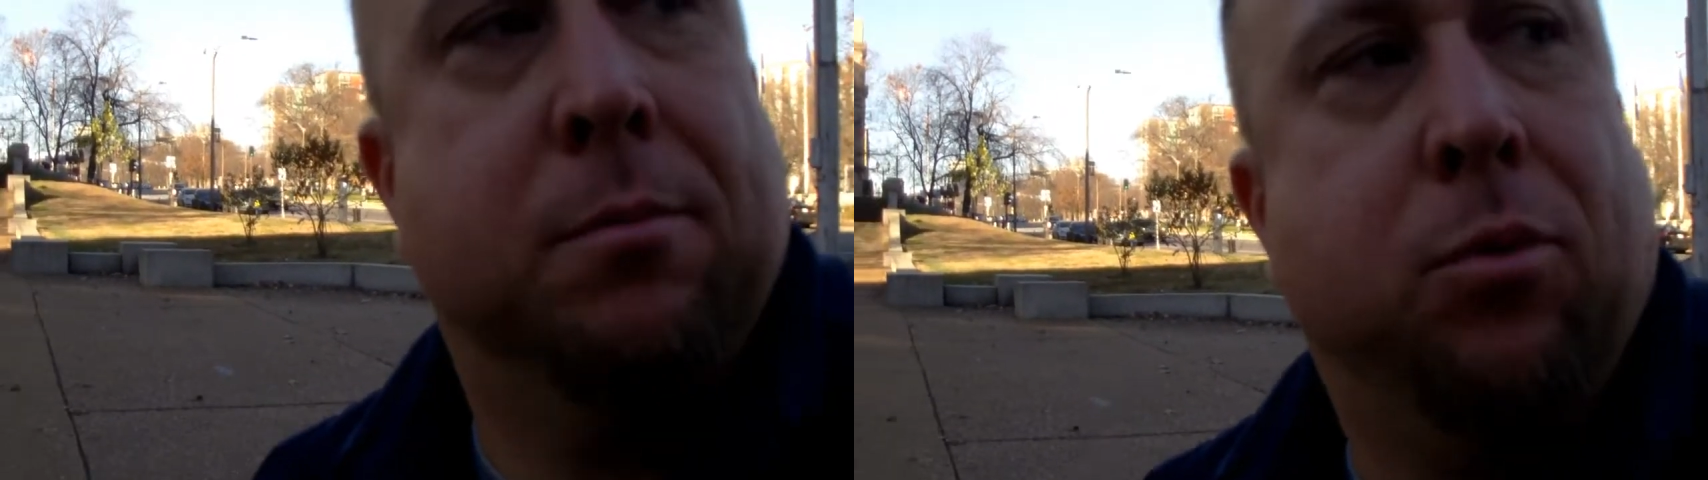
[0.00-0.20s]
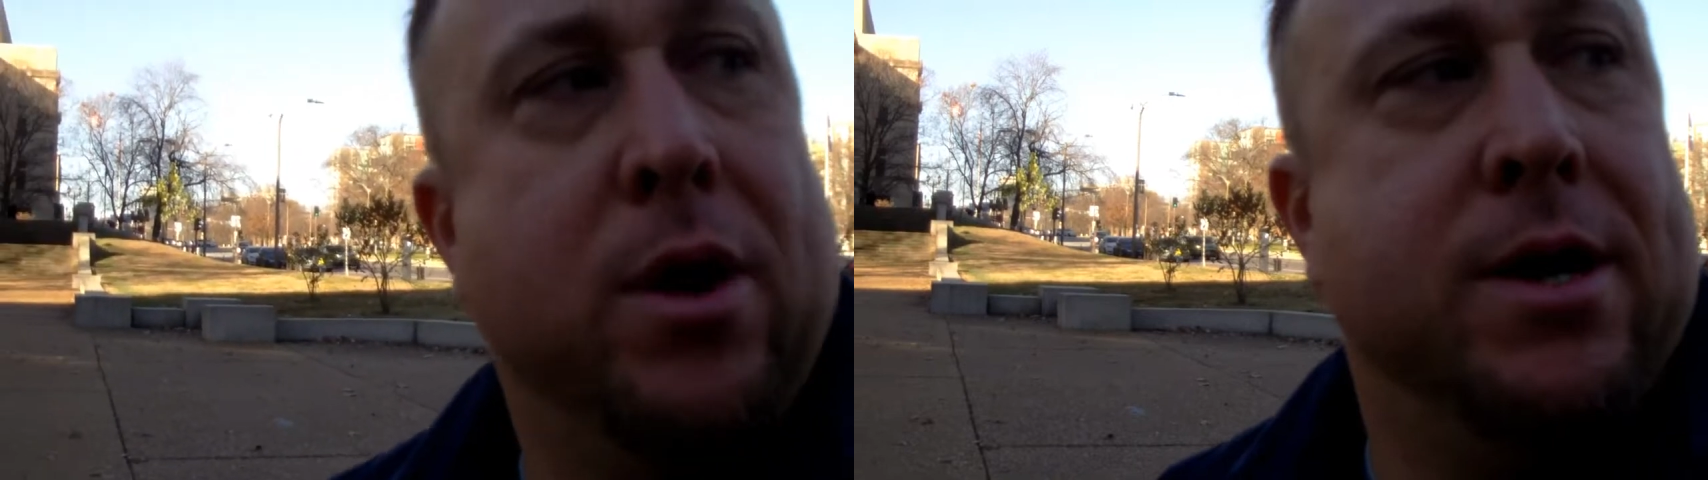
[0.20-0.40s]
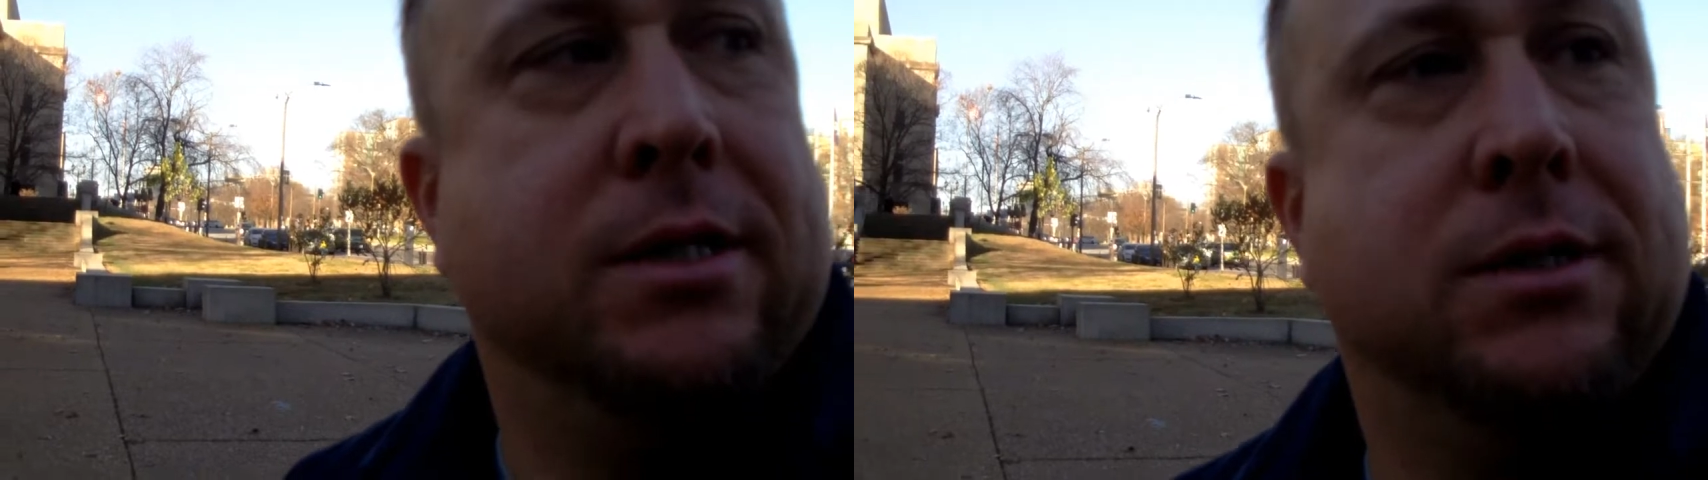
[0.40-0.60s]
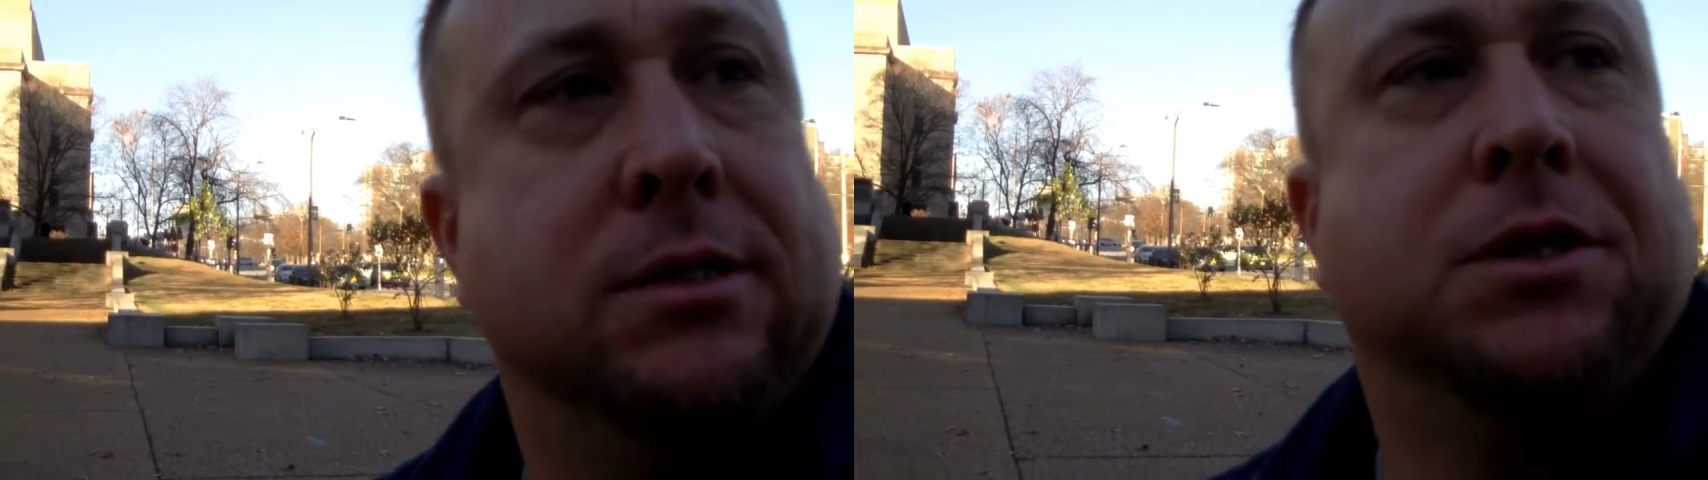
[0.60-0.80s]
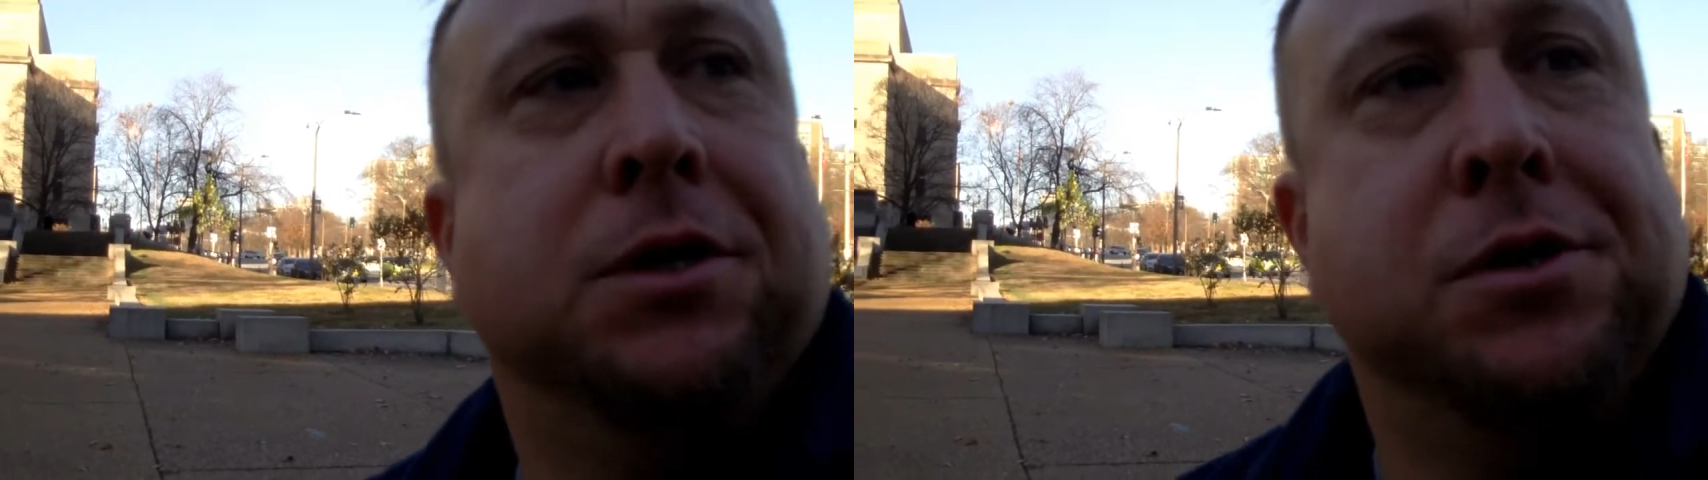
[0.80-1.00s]
The point is
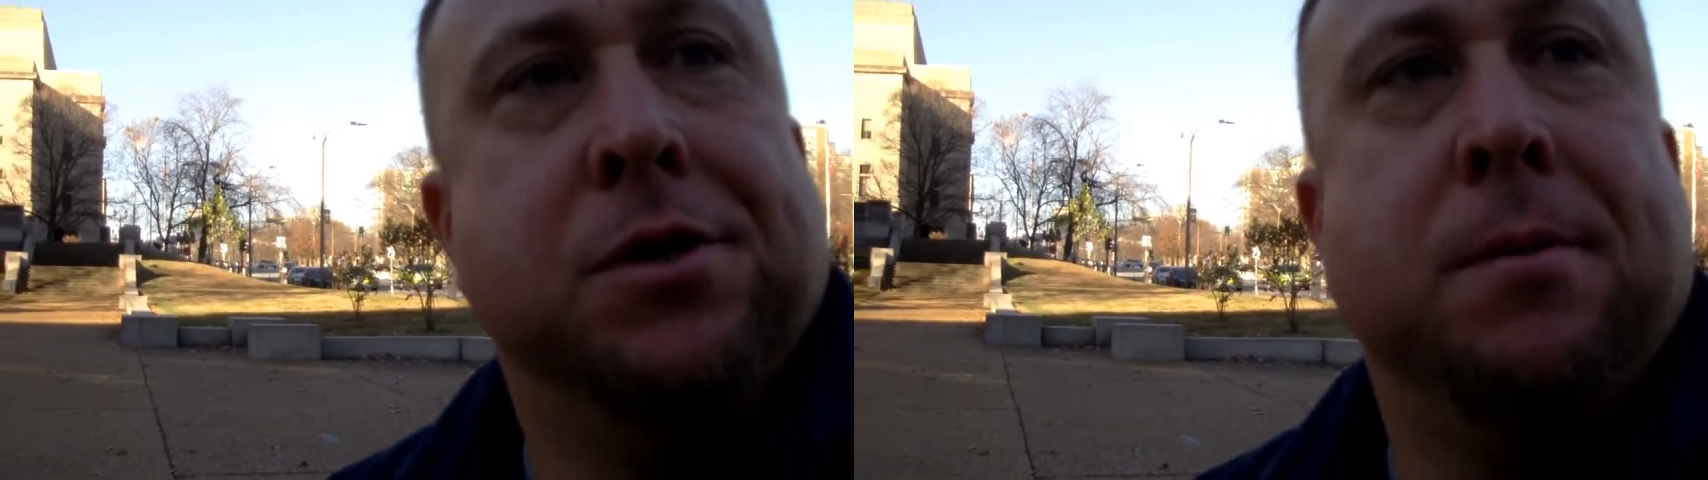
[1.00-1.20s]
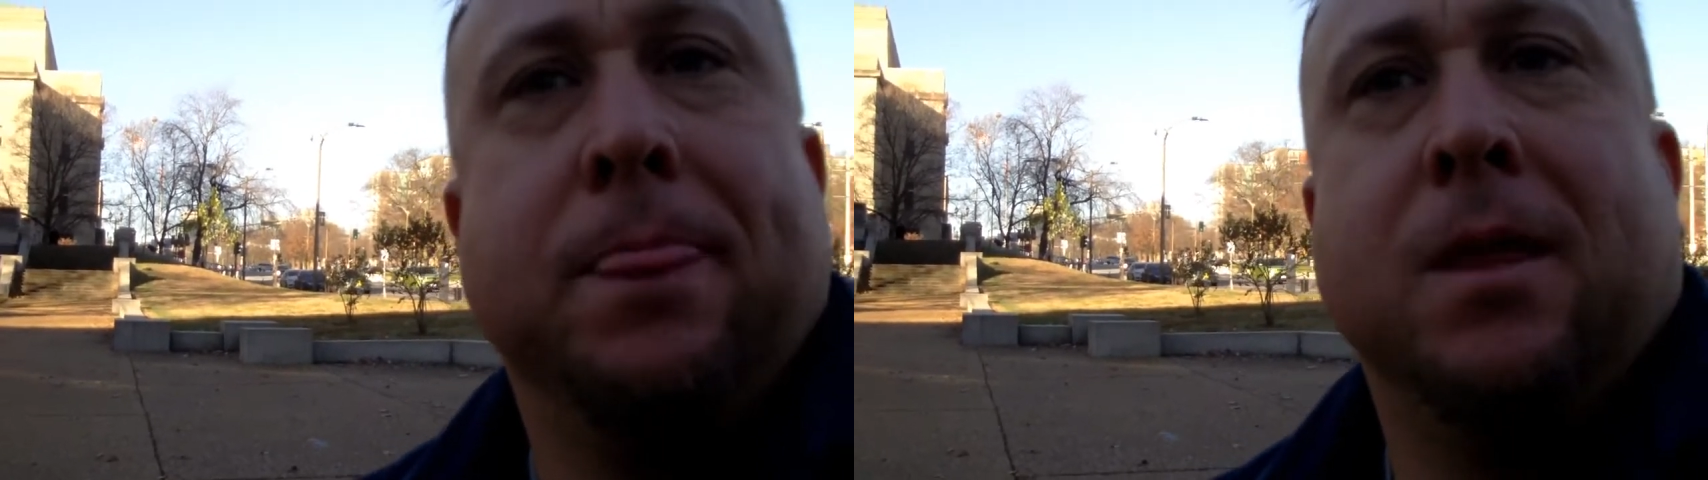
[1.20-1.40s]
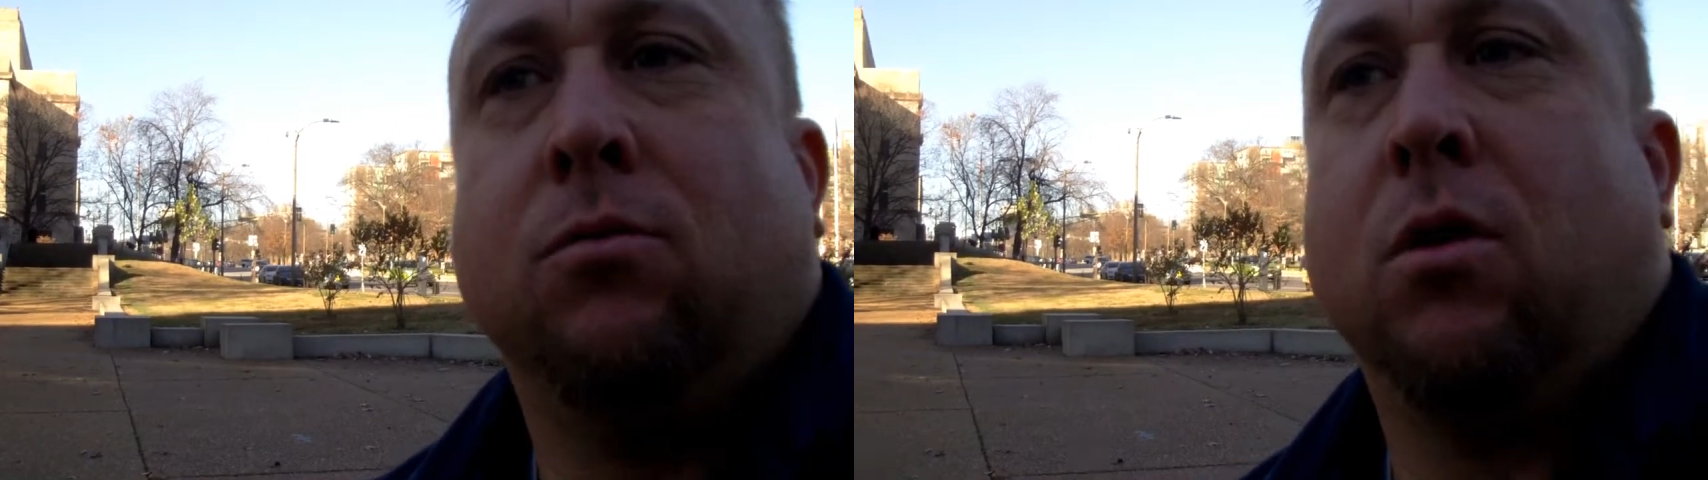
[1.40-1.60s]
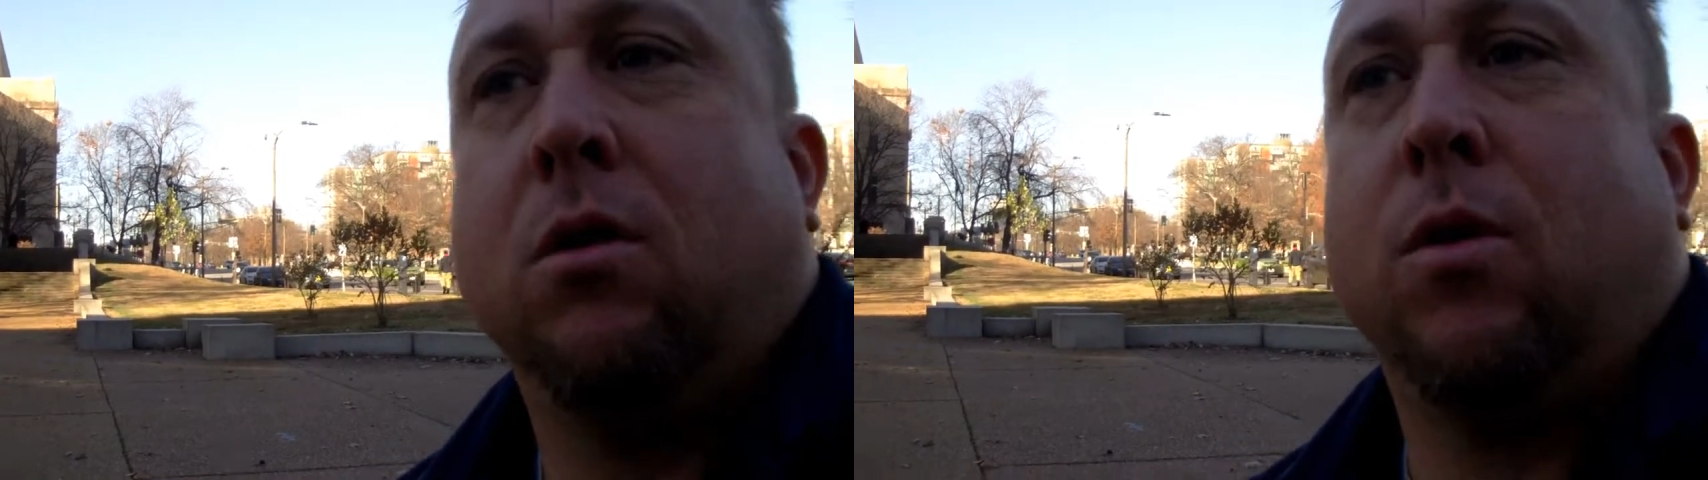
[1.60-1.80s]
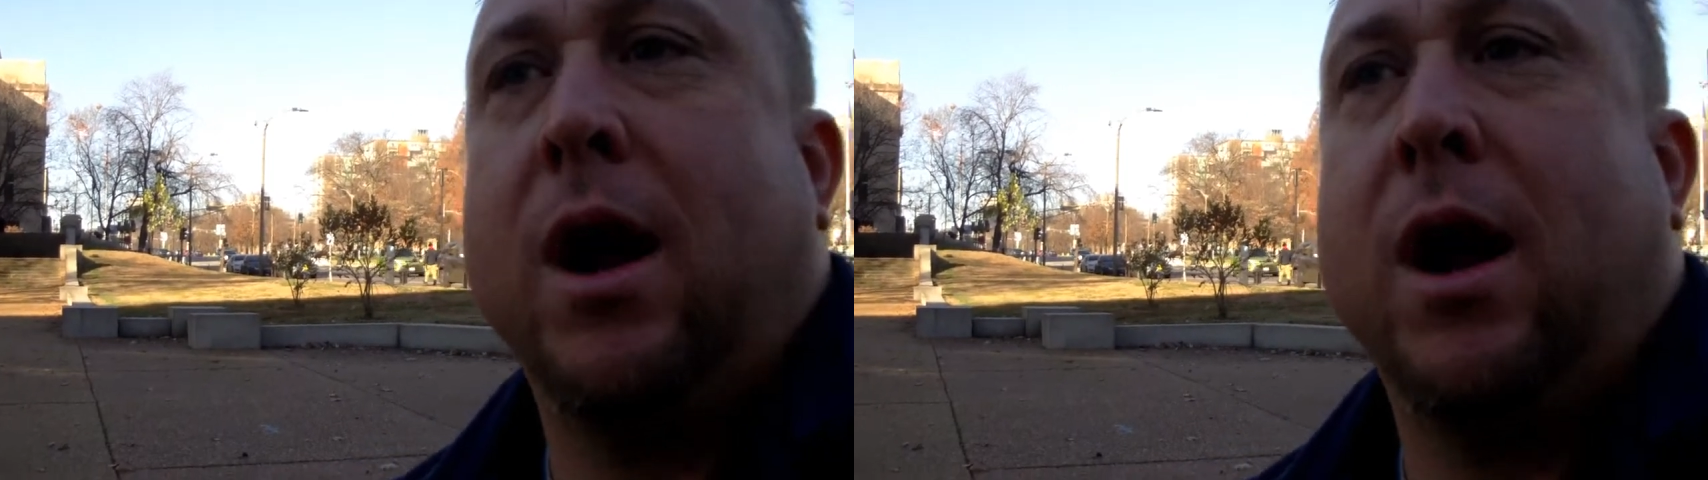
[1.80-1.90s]
we're